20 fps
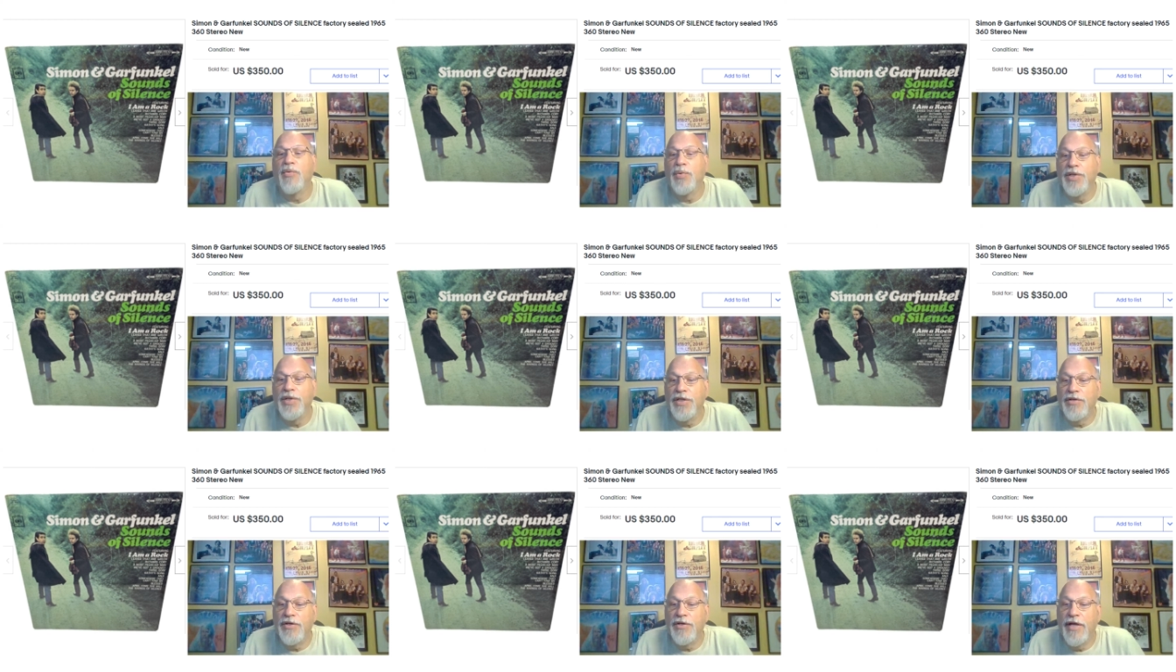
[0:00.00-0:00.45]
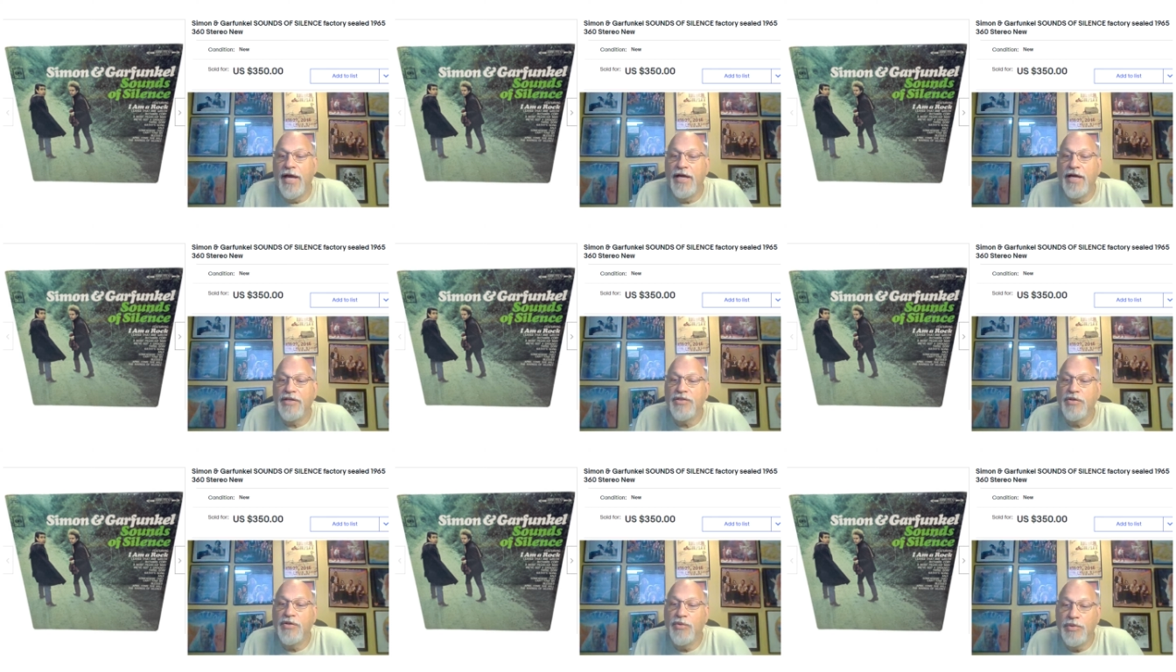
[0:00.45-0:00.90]
It went
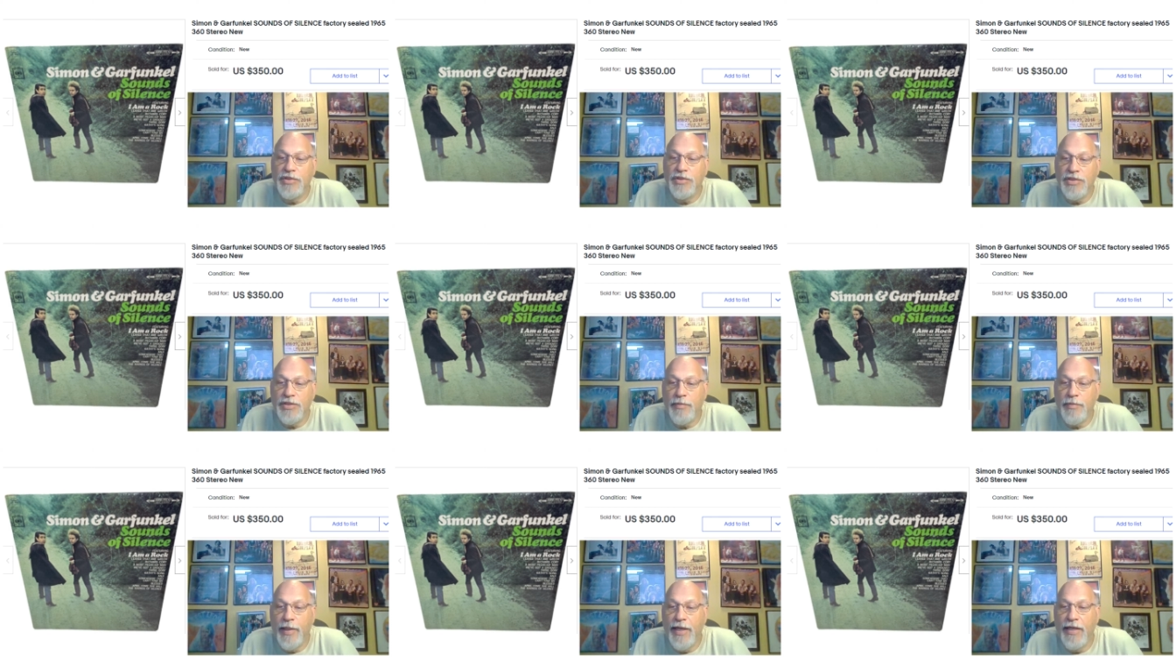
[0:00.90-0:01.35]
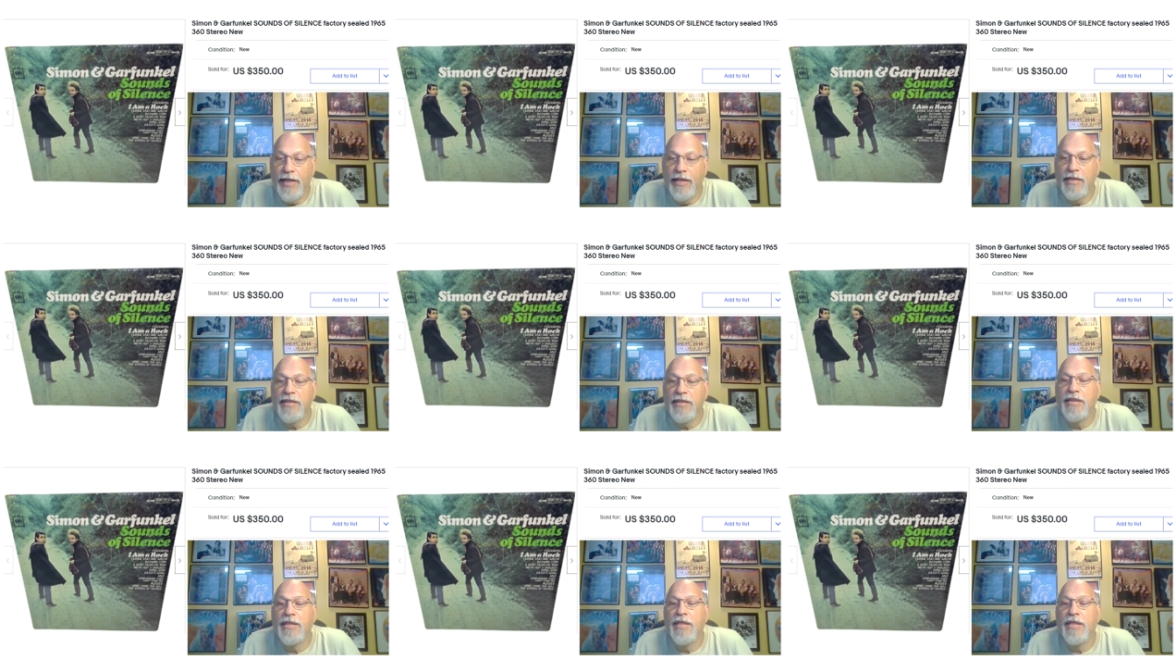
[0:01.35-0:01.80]
international, went to
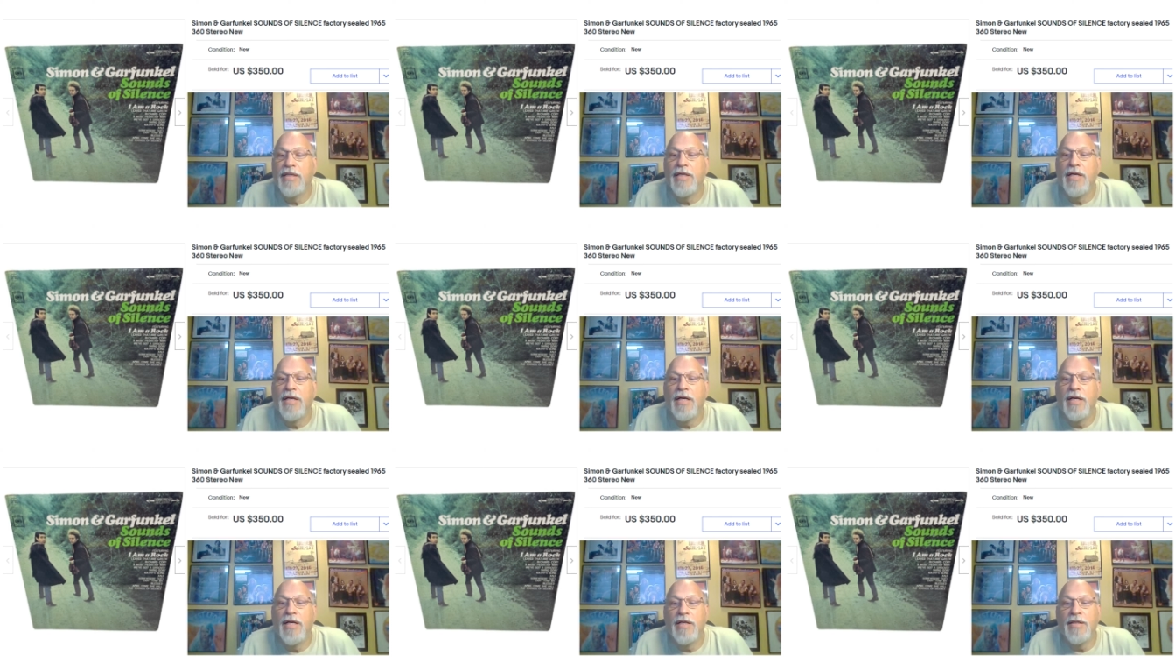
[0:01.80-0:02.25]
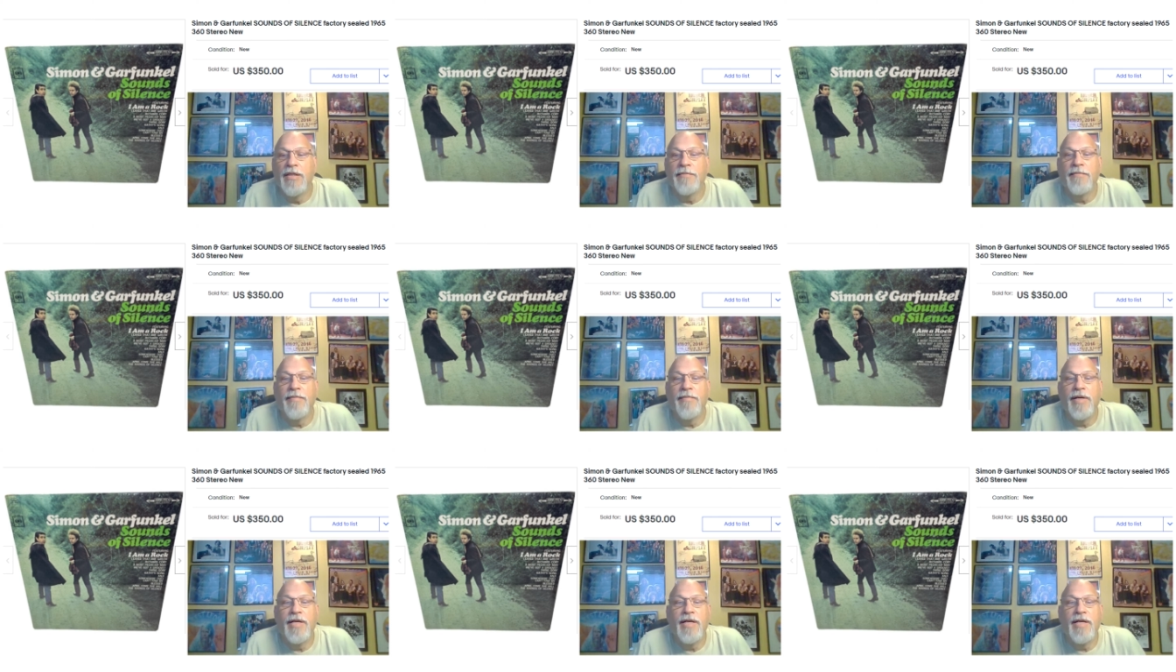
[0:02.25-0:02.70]
Spain.
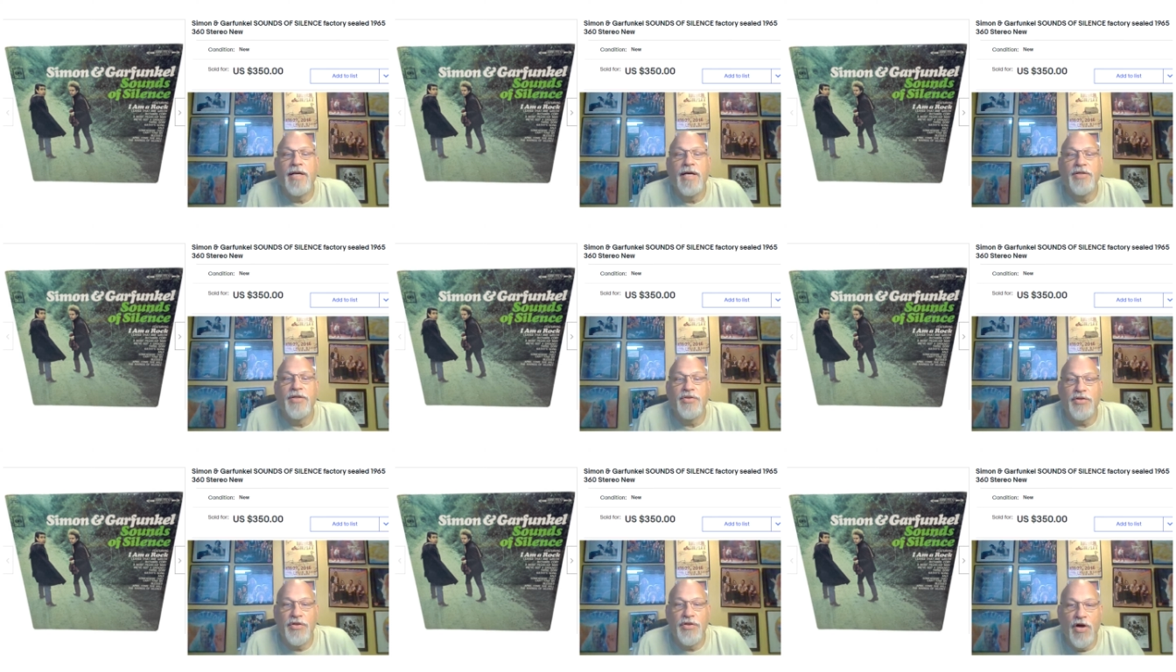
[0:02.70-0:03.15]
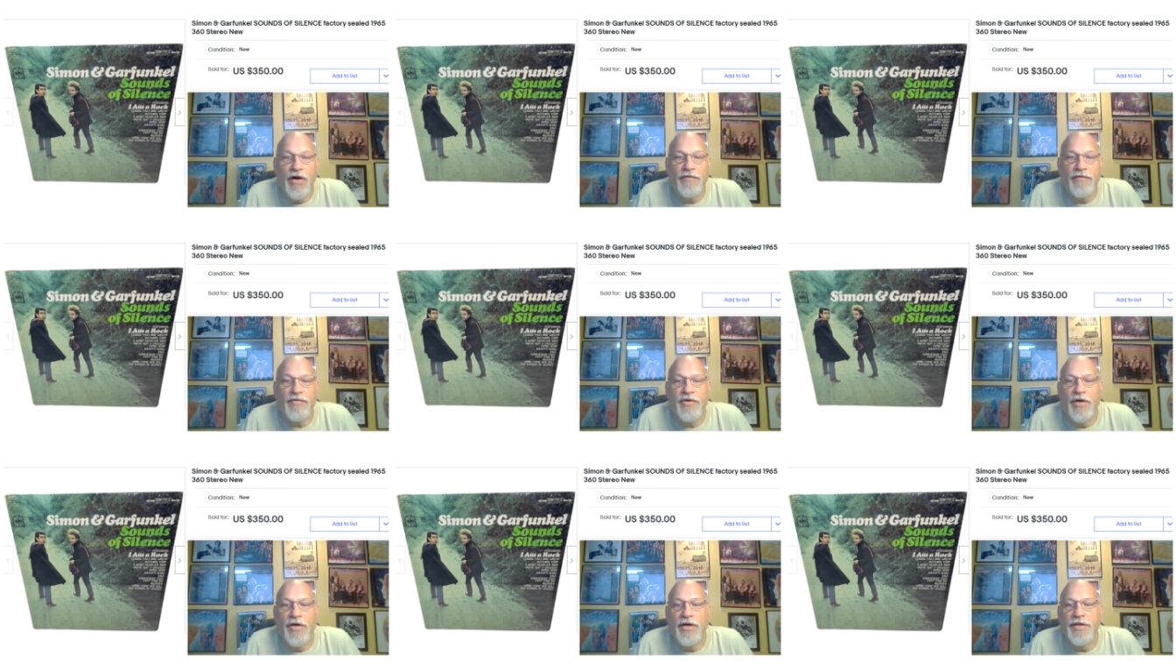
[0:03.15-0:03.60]
I took an
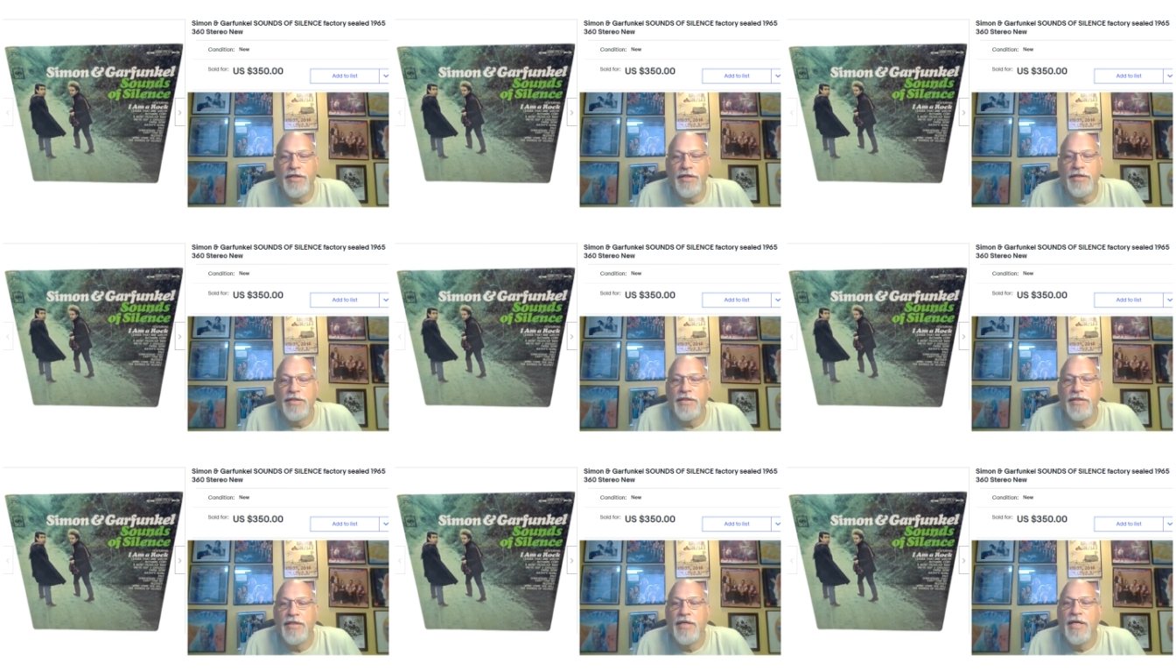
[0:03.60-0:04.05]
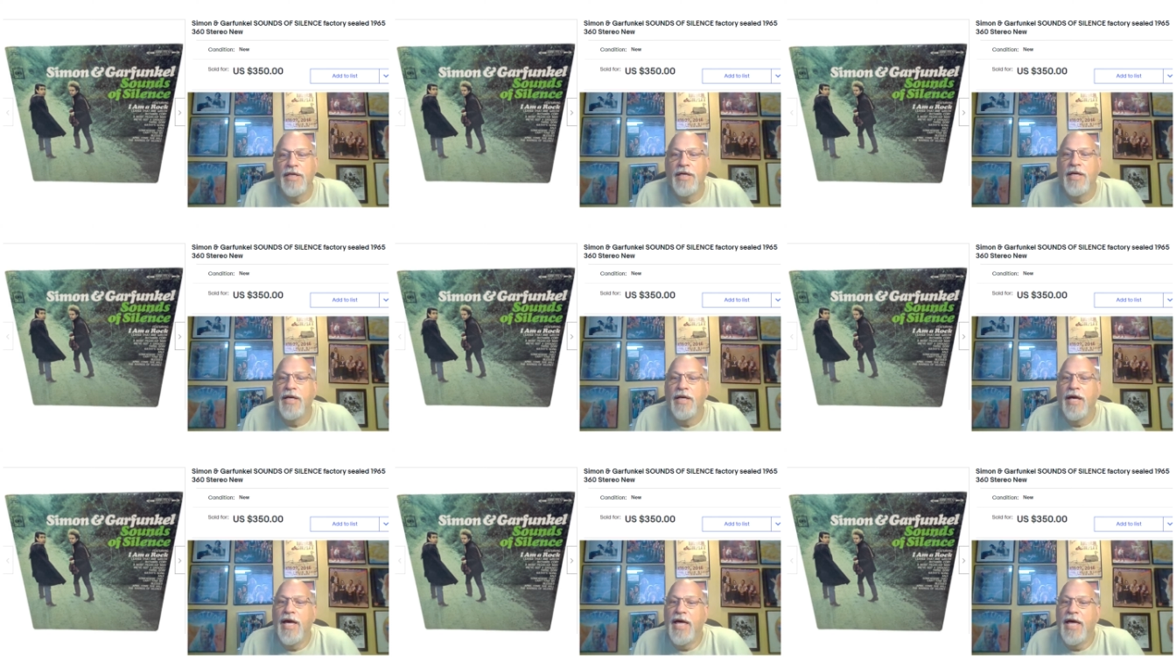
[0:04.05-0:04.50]
offer on it,
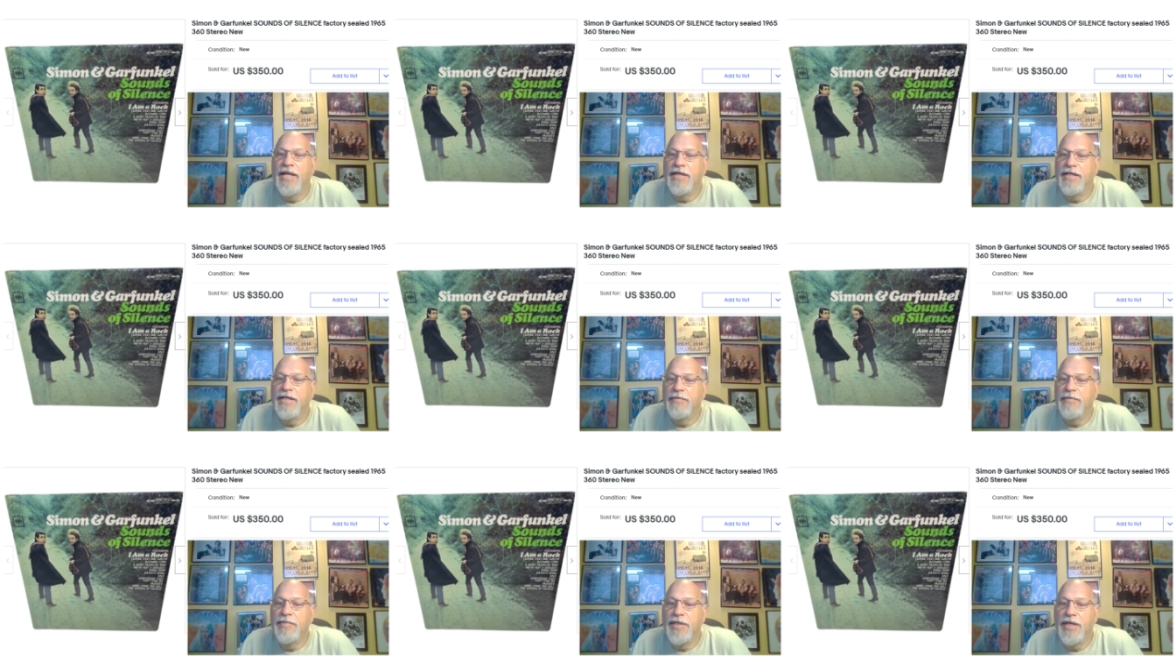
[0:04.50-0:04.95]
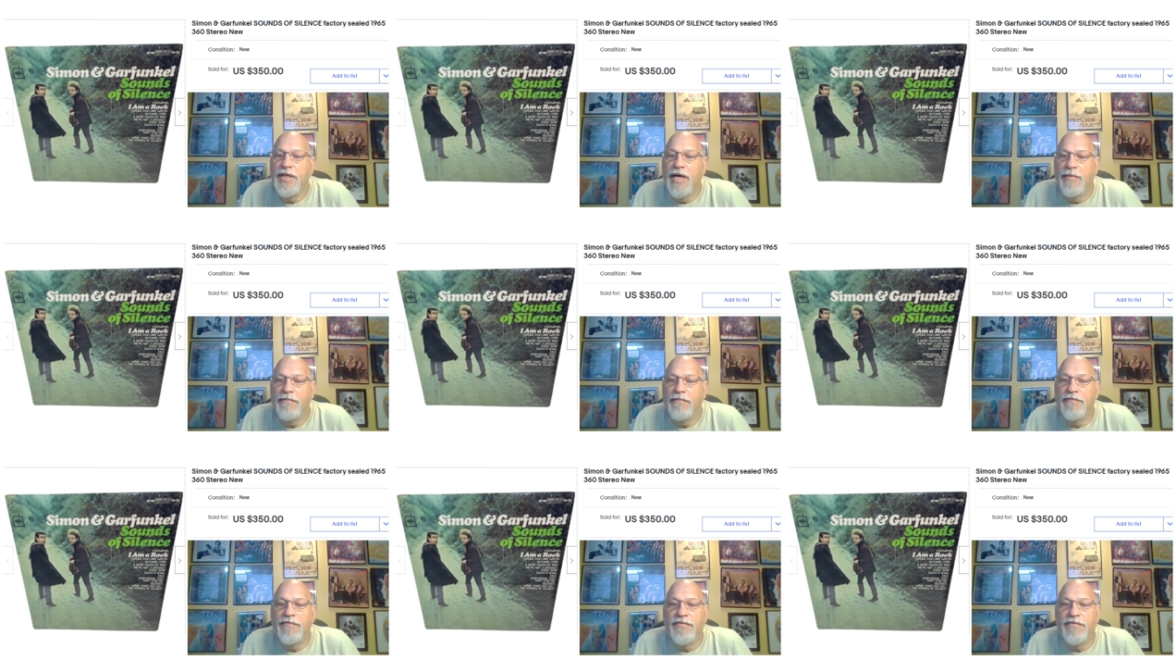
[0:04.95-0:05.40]
and it had been
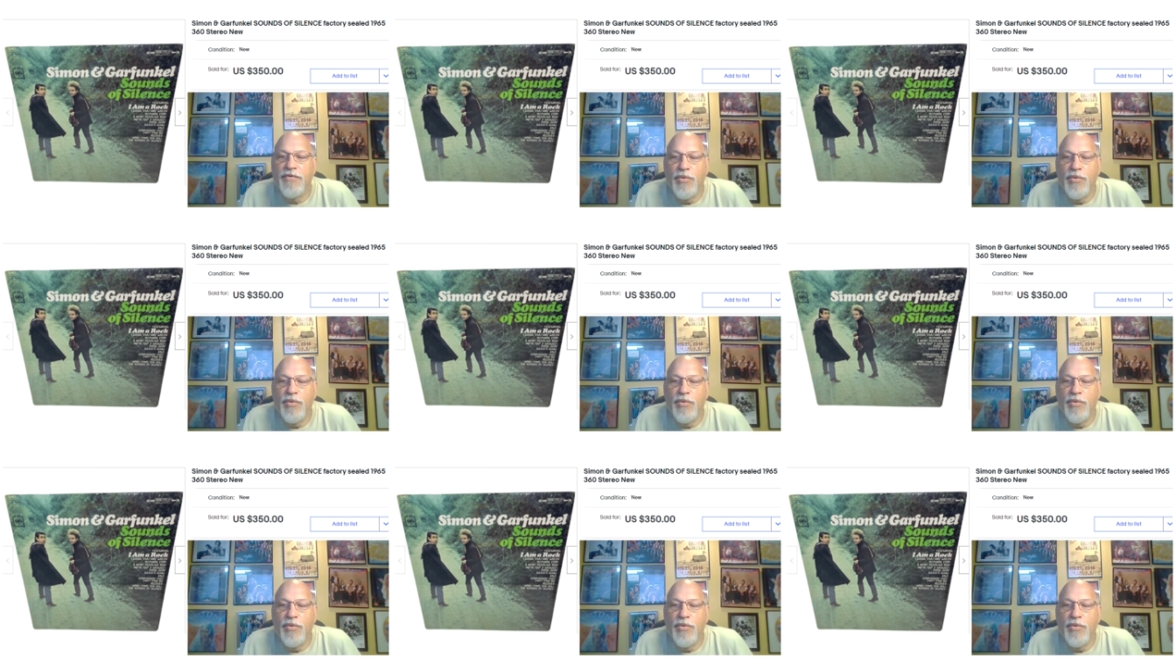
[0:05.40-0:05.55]
up